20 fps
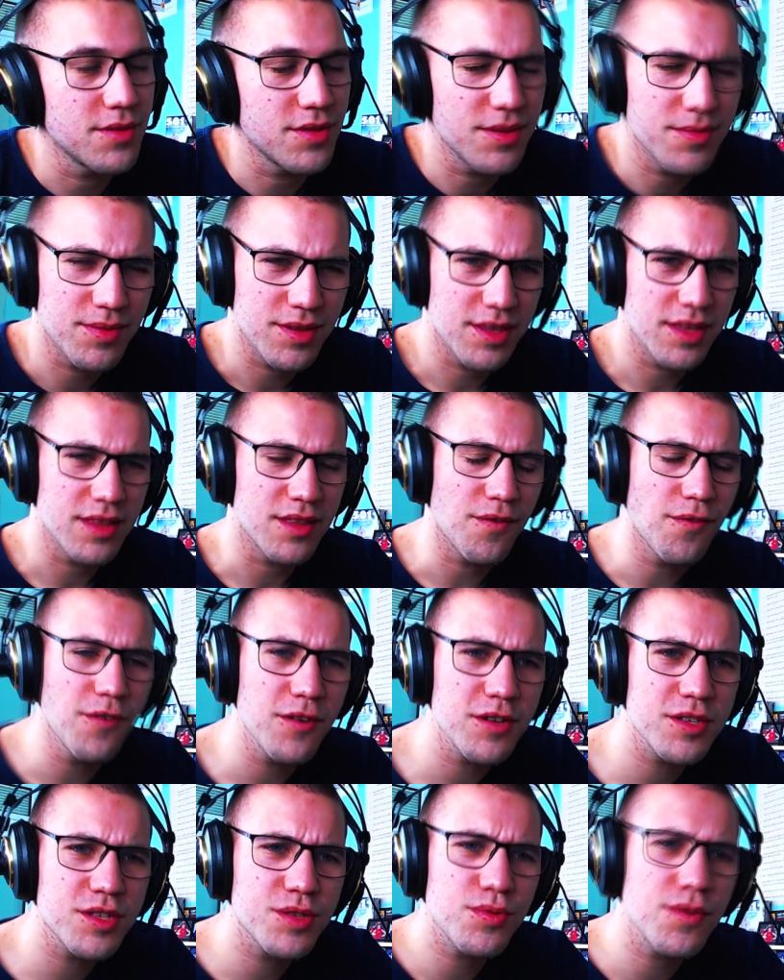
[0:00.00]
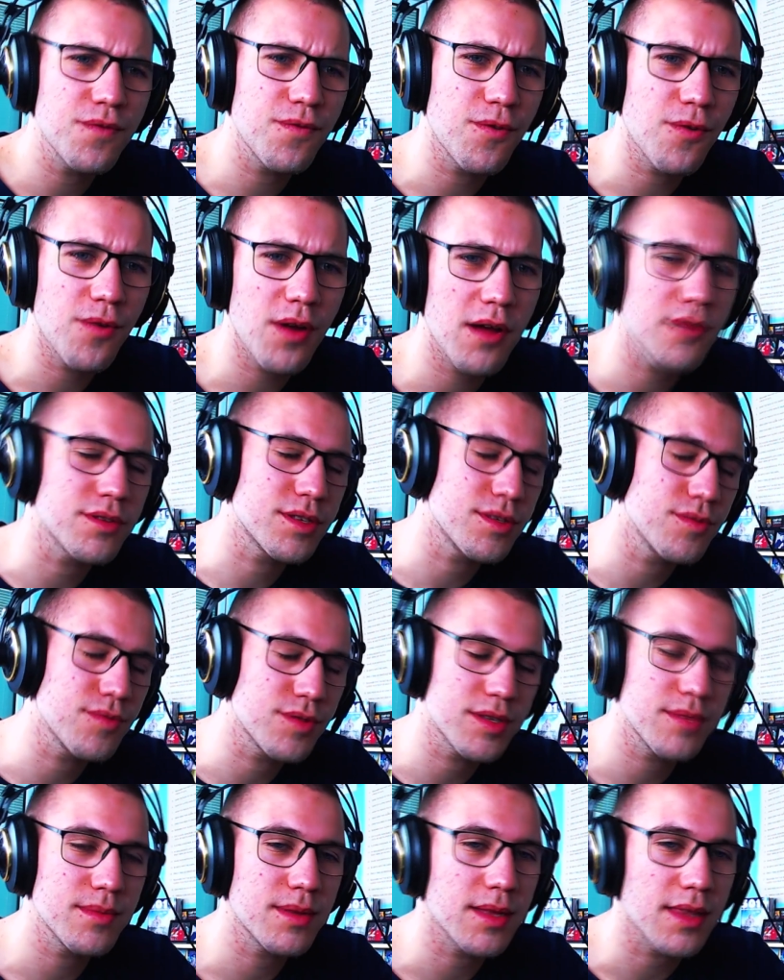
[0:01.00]
But in the first 24 hours, it
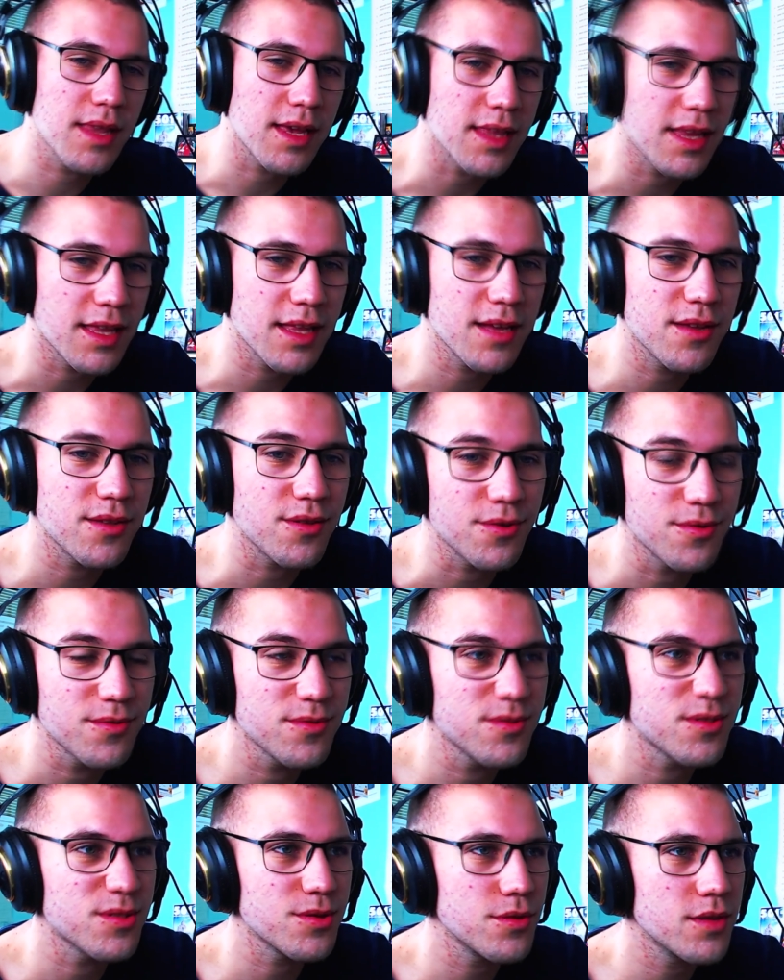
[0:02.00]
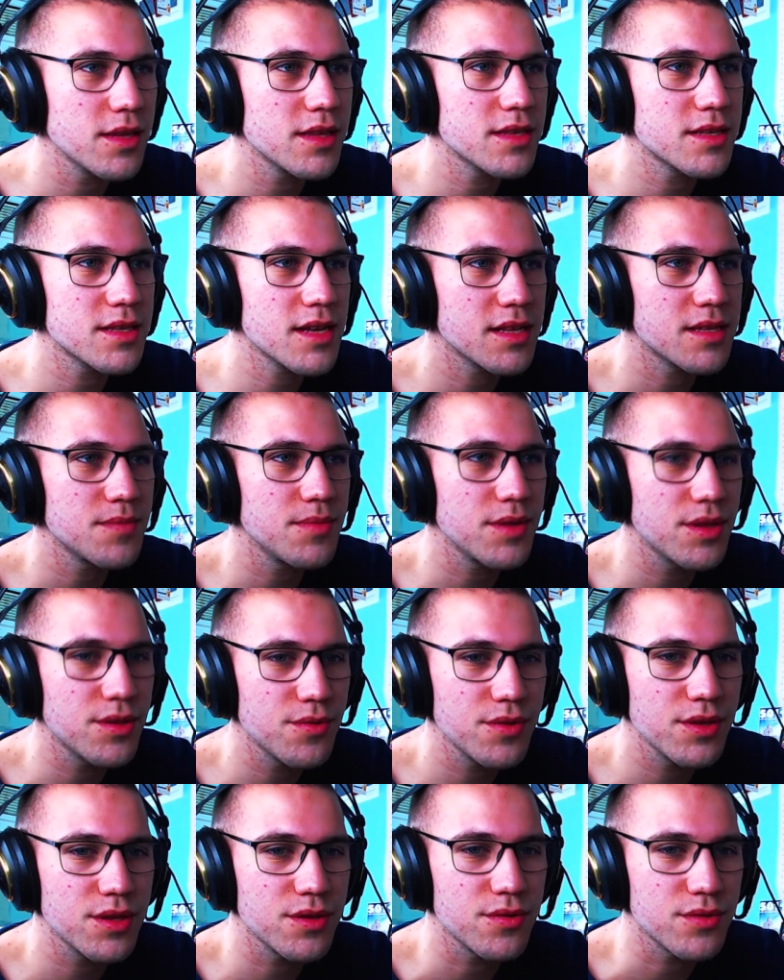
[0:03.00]
was something like that. I don't know. So they decided to be
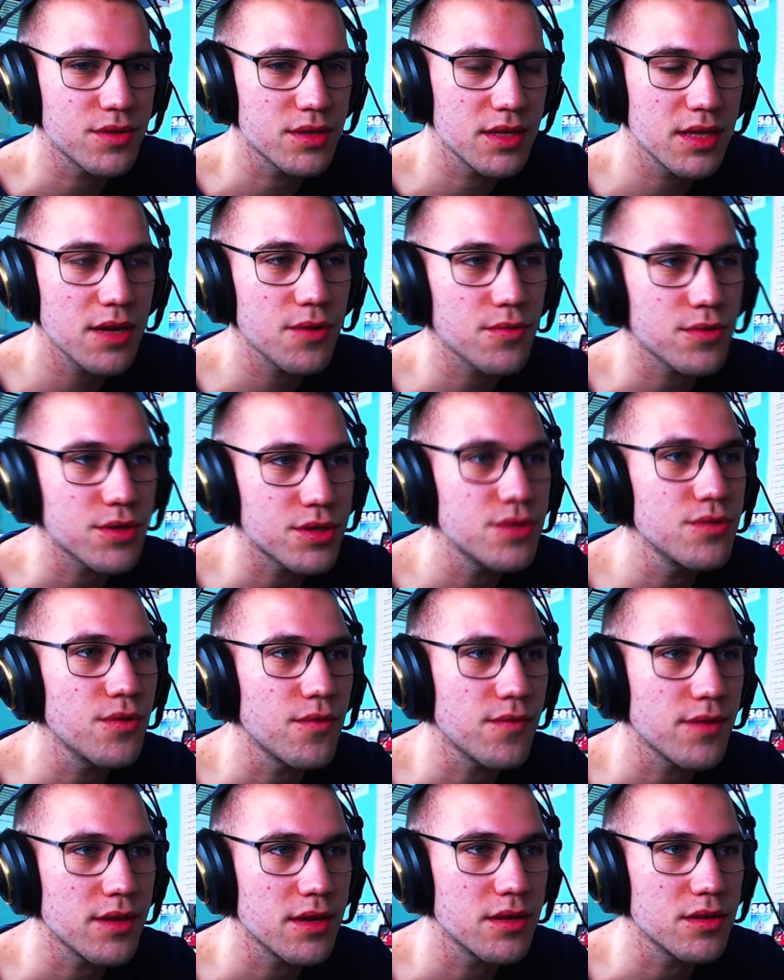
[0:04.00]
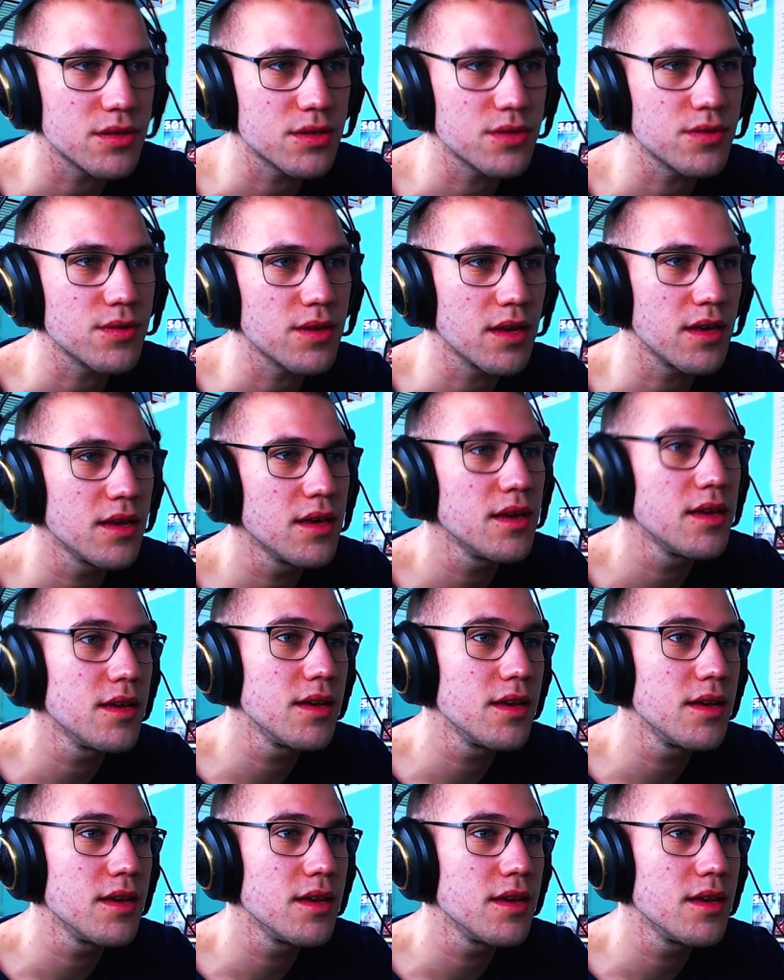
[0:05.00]
3 dudes. So there were 2 over here. So yeah.